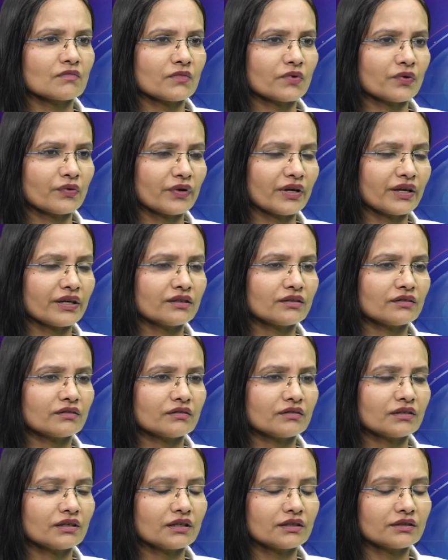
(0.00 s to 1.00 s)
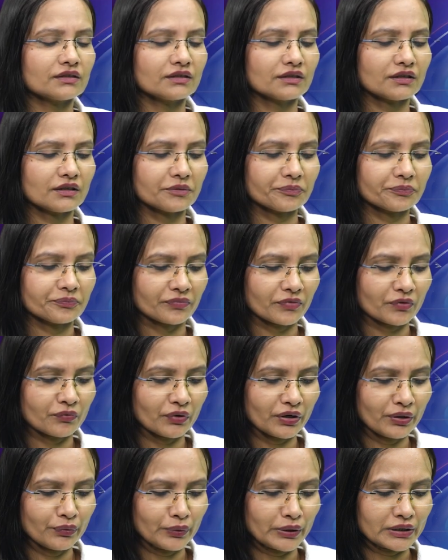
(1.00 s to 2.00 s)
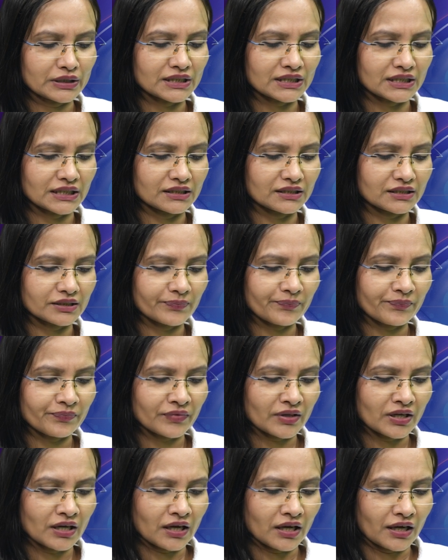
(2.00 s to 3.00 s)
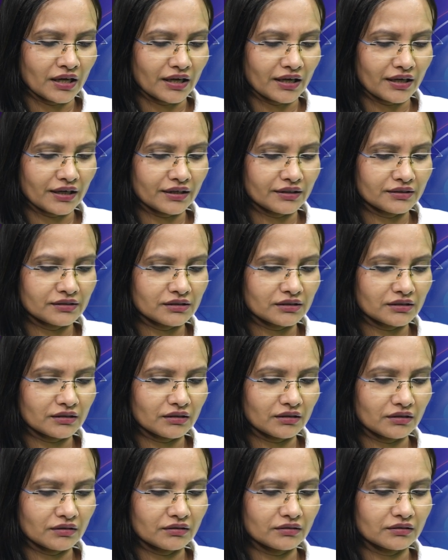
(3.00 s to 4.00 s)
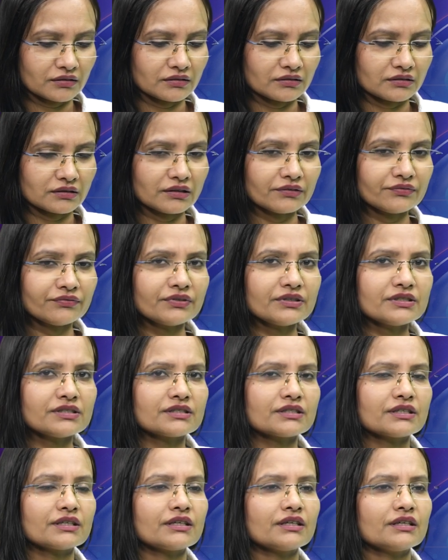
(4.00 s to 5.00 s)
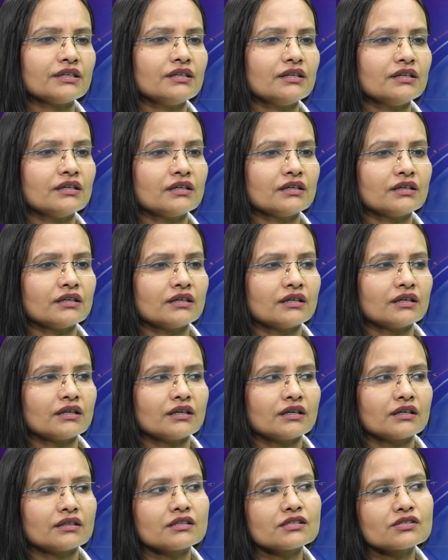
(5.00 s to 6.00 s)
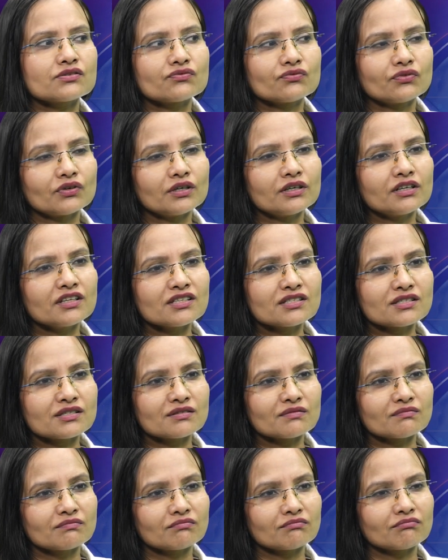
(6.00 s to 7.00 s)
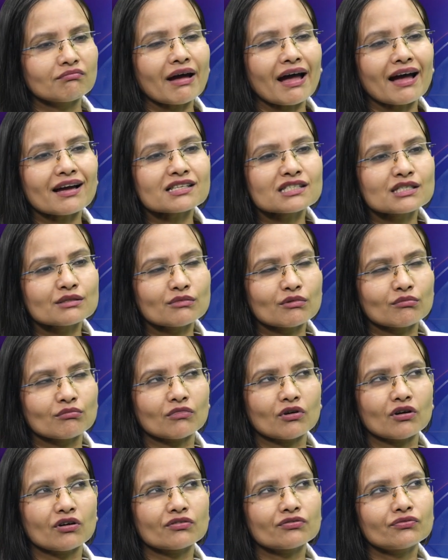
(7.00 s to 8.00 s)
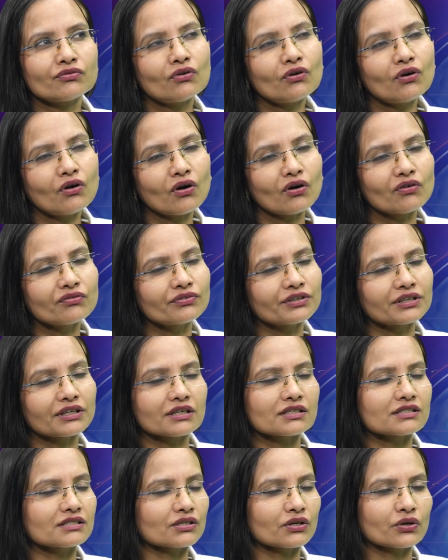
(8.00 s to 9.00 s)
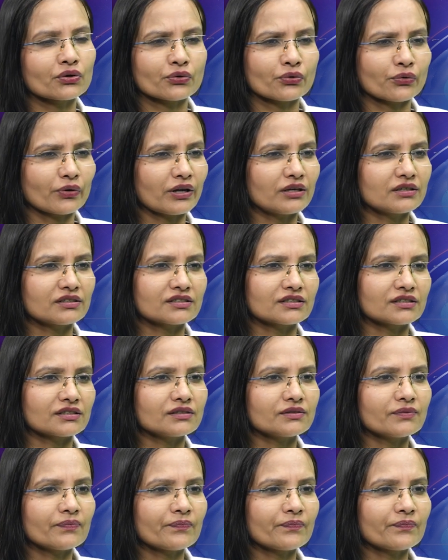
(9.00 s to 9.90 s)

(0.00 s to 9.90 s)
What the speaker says: Right, yeah, very well said. And if we see, this world is maximum or full of, we can say, cruelty.